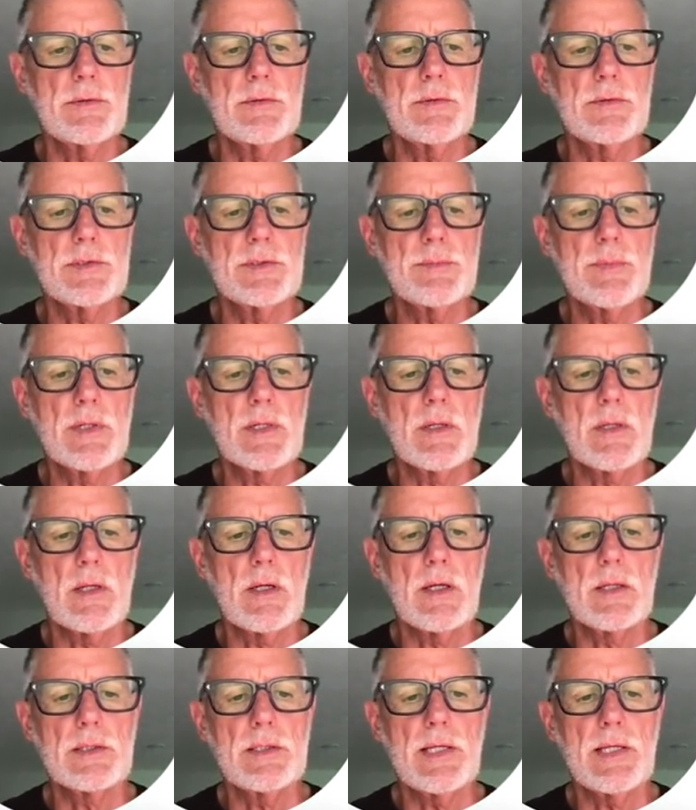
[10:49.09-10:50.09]
It's been a
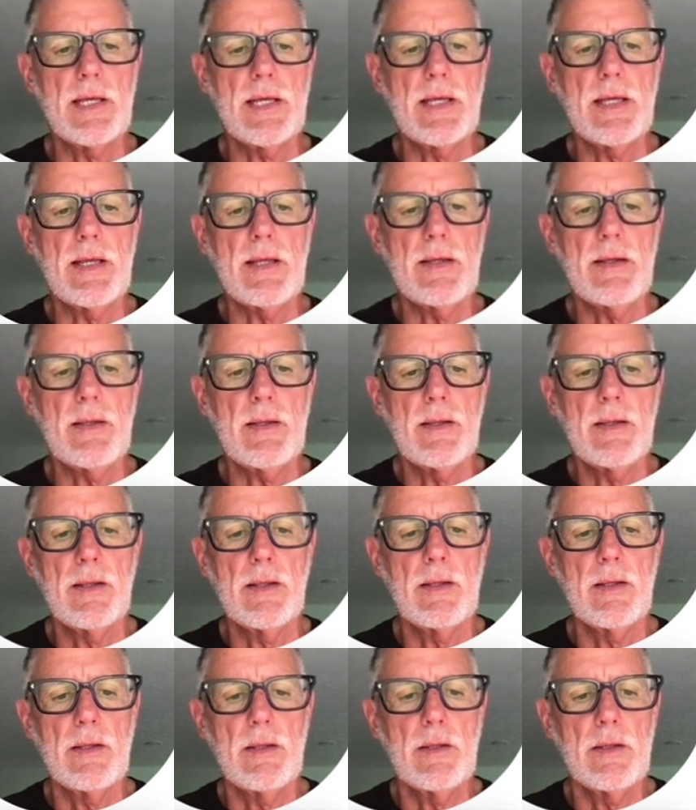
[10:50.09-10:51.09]
long day.
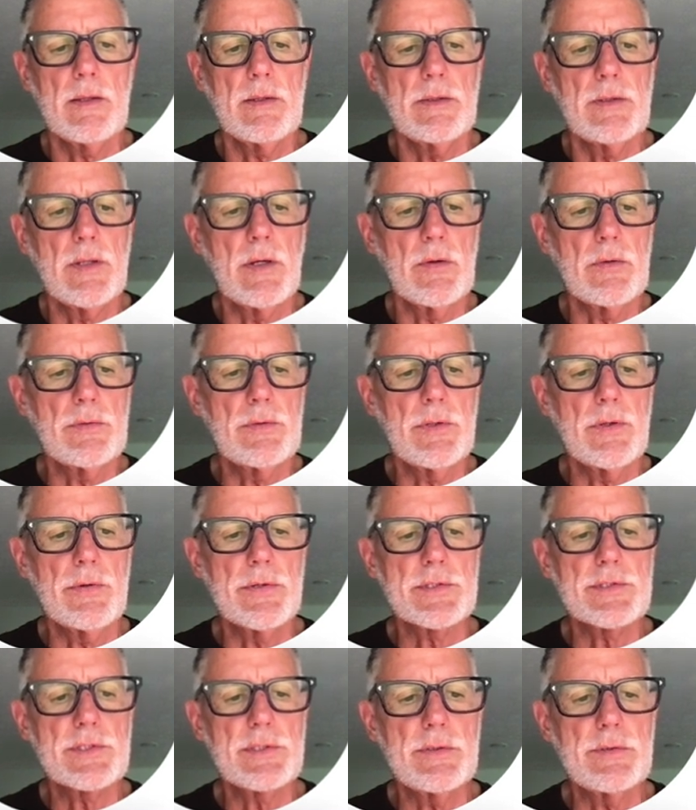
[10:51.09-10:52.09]
No
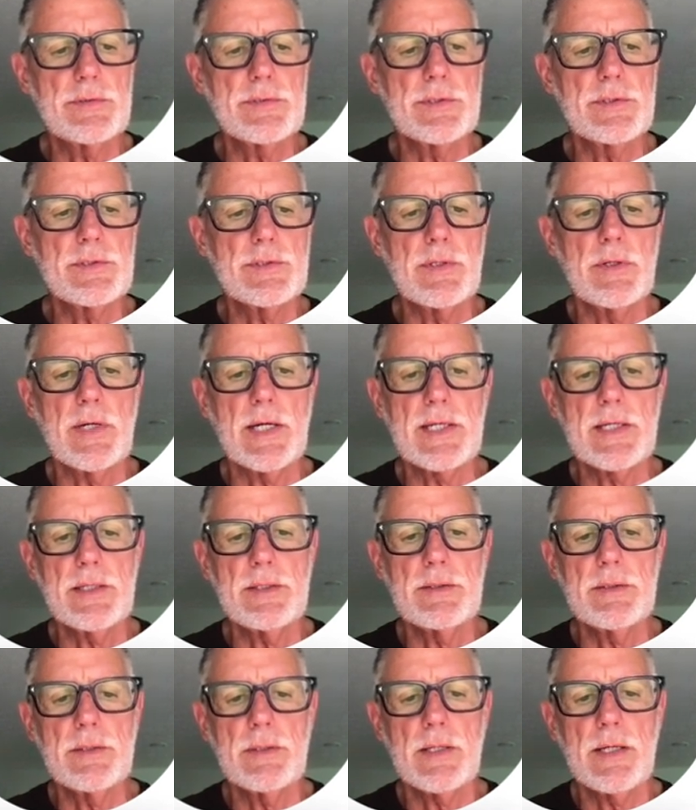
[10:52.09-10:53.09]
excuses though. I
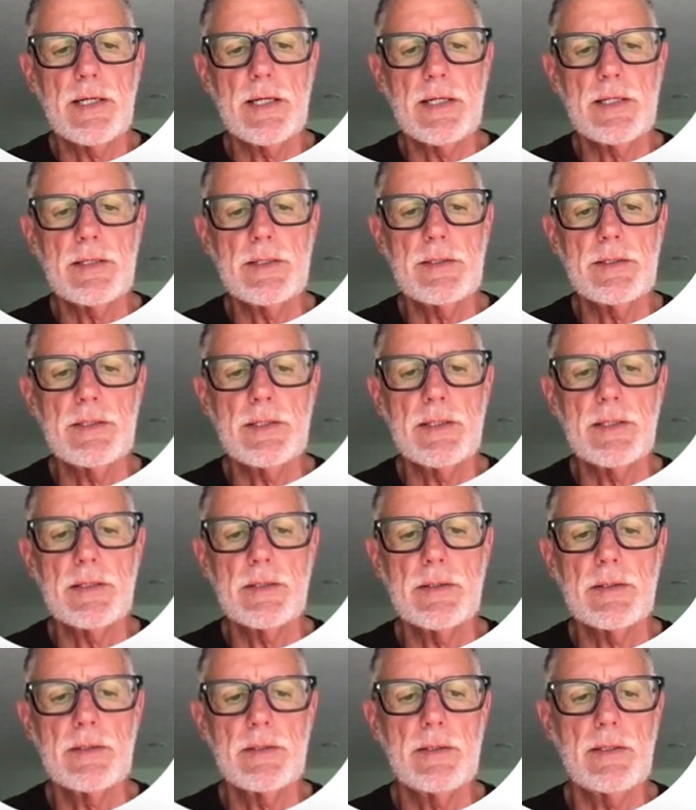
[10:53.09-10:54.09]
can
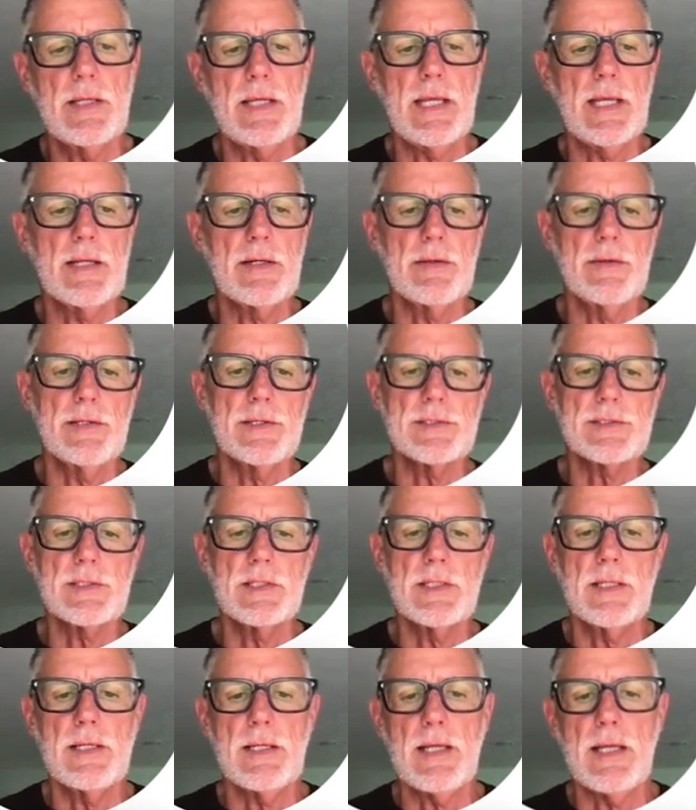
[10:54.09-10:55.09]
handle this,
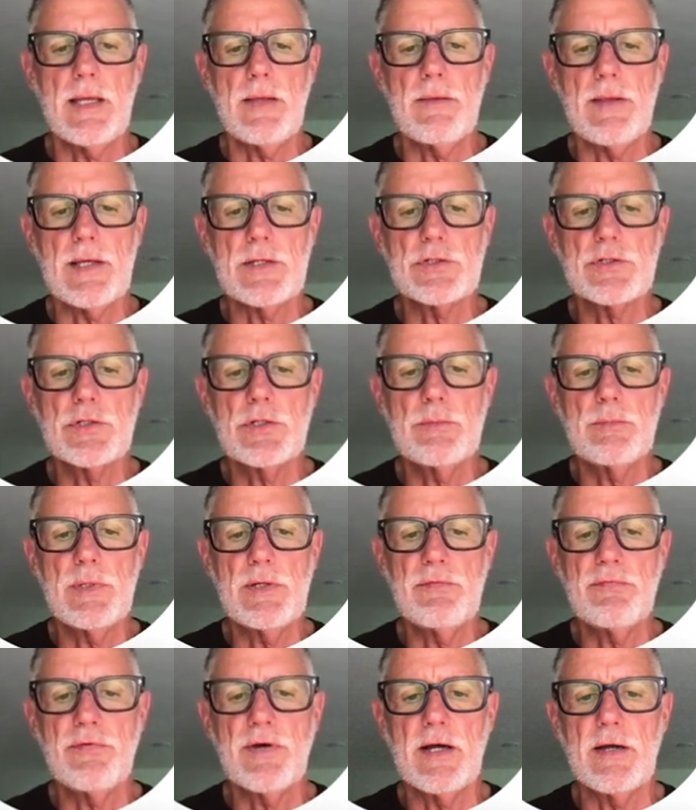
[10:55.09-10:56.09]
and that should be
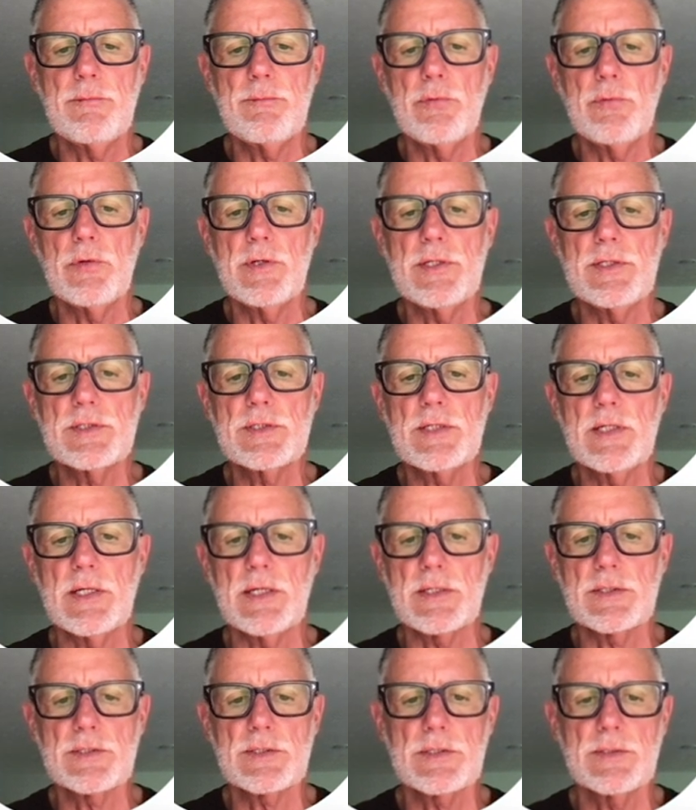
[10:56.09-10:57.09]

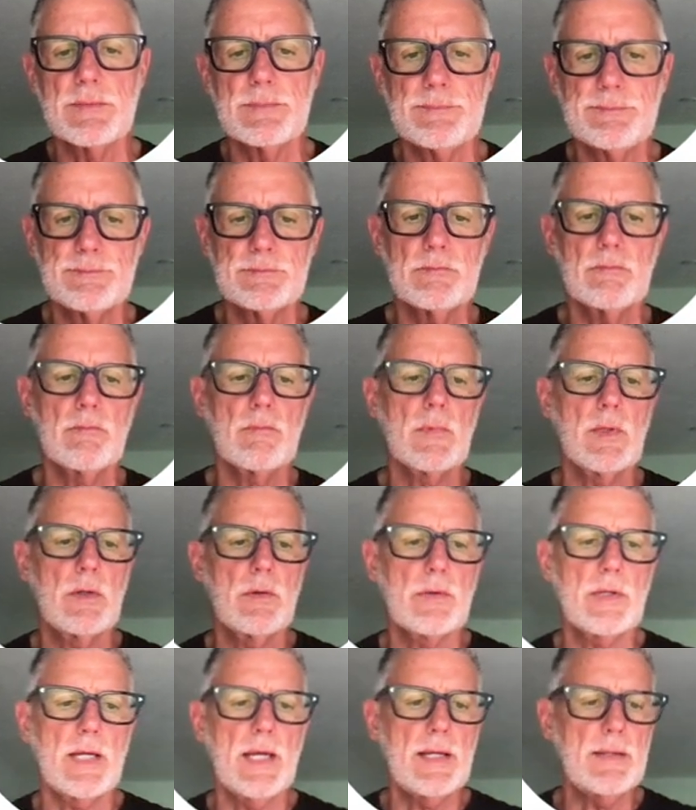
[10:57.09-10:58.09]
5.6.
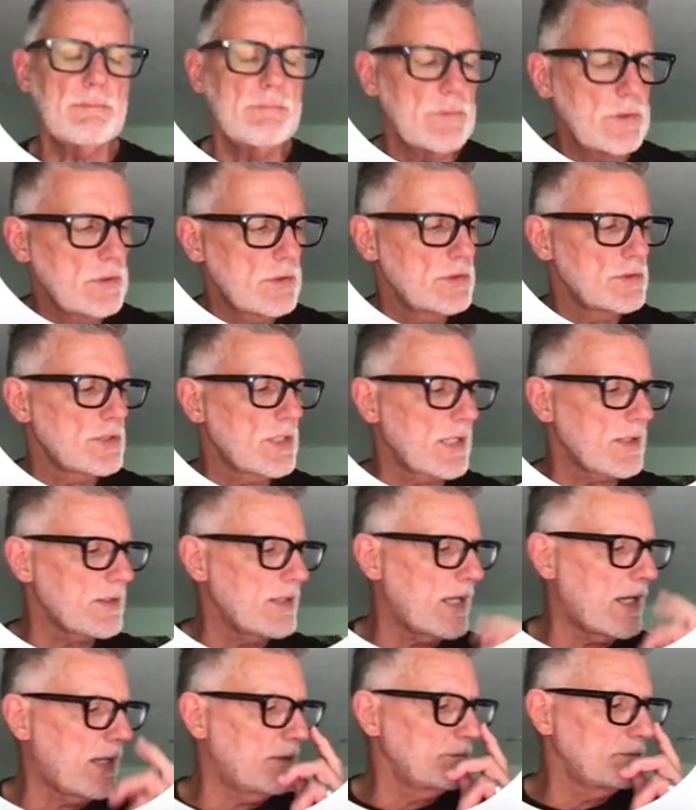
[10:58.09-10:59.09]
Okay, you can check
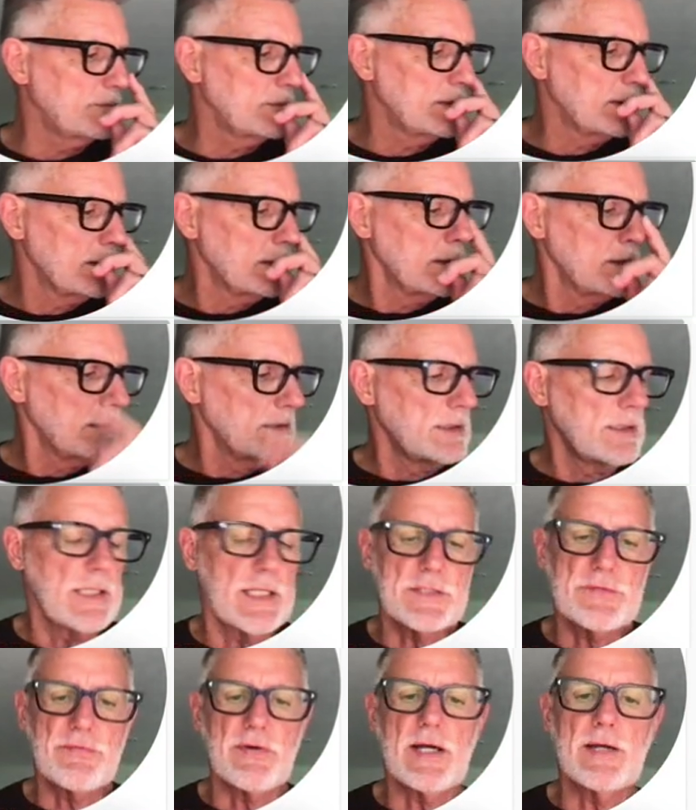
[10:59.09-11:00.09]
that.
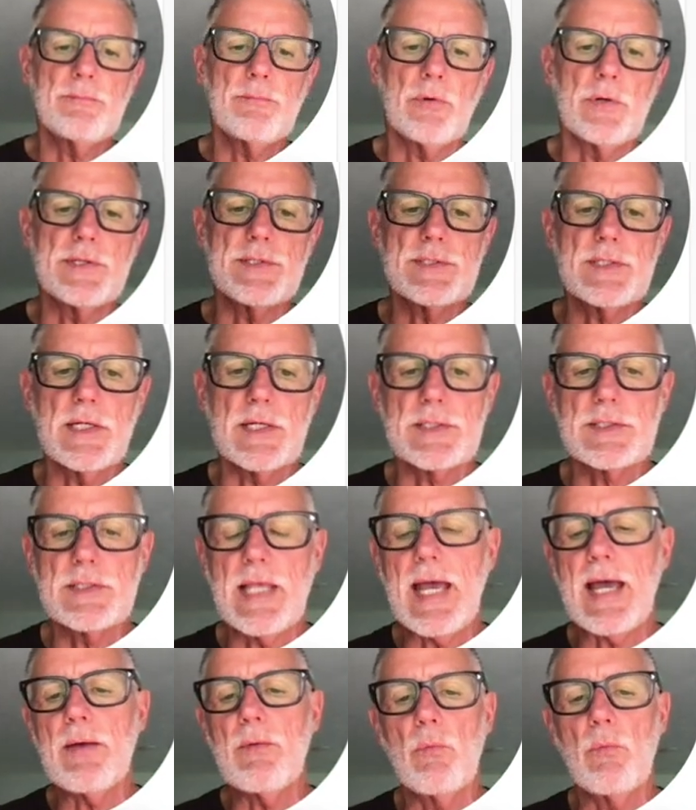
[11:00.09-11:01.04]
That's 5.6.